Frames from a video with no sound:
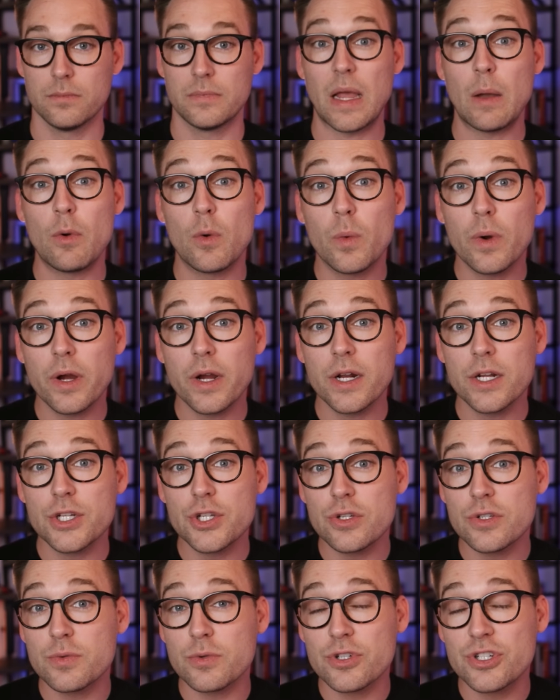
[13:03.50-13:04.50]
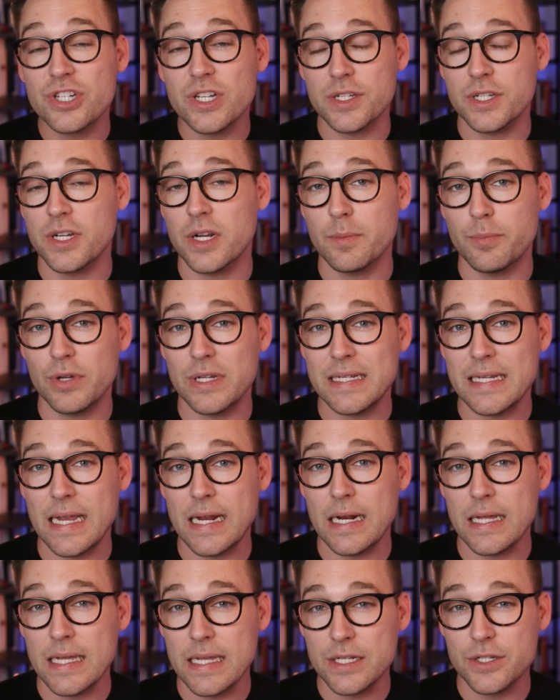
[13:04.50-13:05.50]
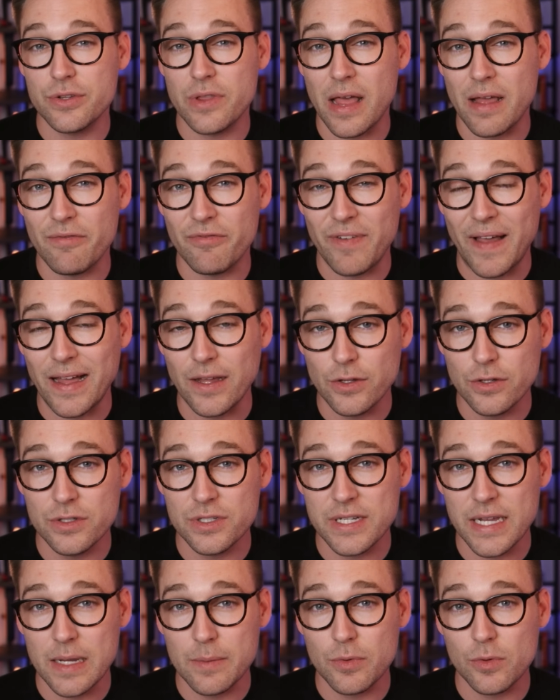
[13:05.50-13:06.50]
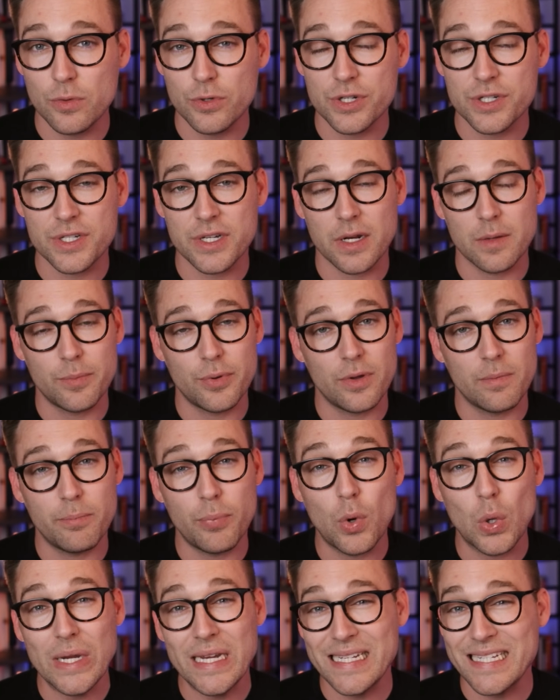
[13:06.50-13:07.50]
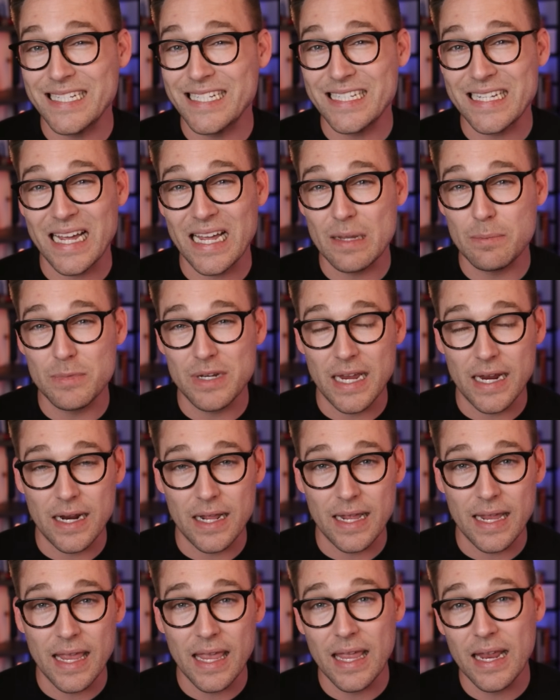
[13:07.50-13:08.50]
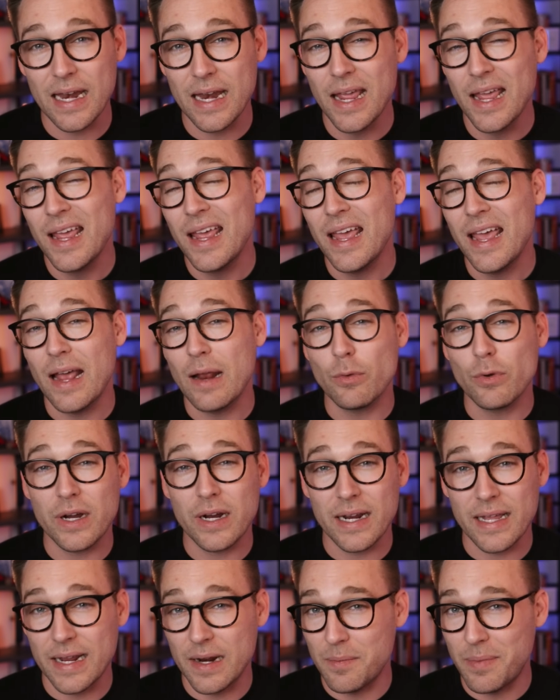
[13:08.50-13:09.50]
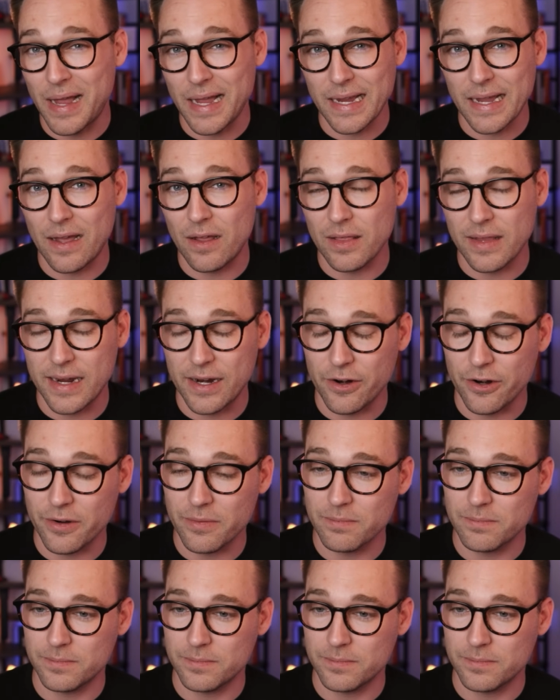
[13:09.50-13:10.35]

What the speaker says: Now what we're going to do is we're just going to put data into that values table. We're just going to put point in time data in, and we're going to get it back out later.